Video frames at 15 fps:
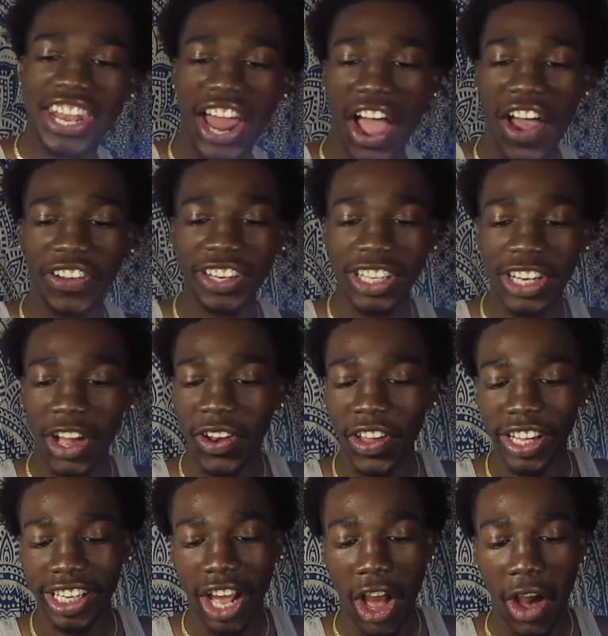Nah, I don't need no
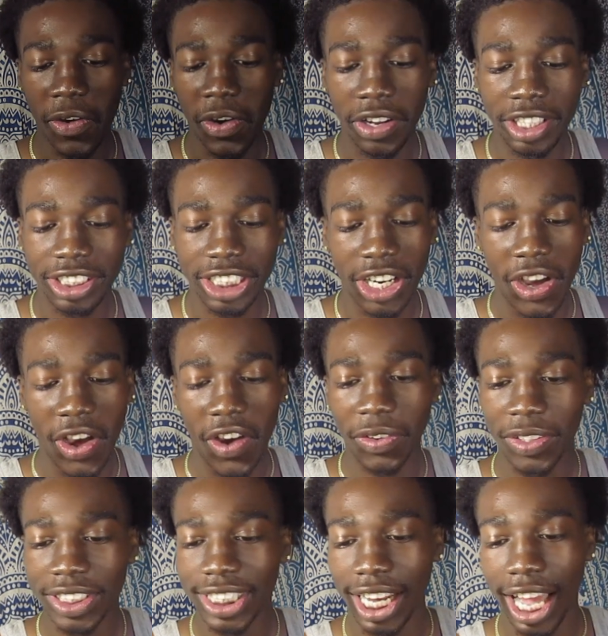lawyer. I don't go to jail. I don't
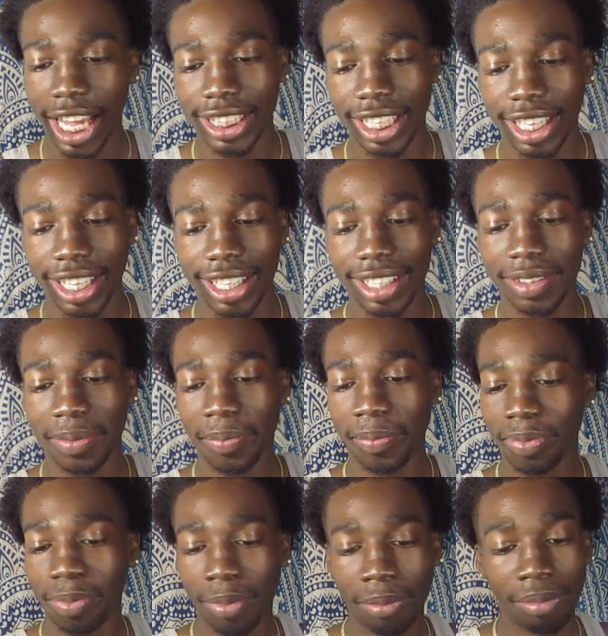do shit like that.
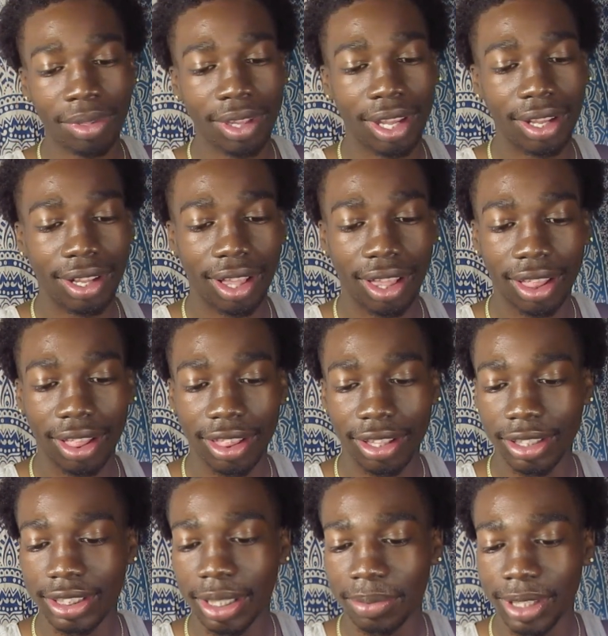
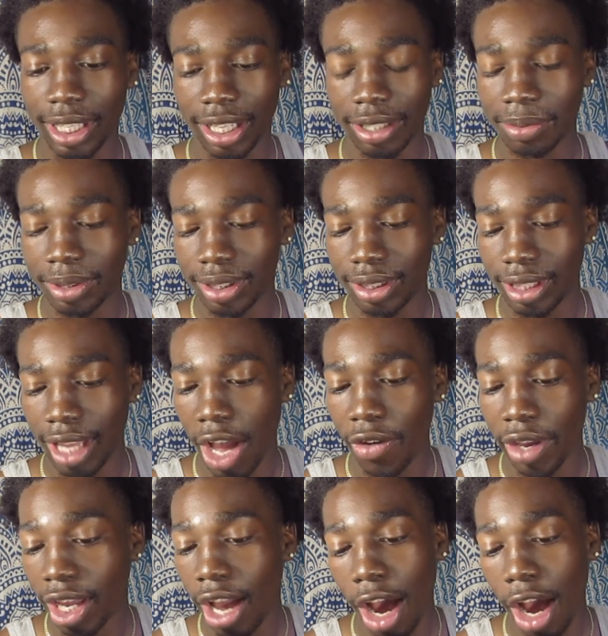Sometimes. I don't get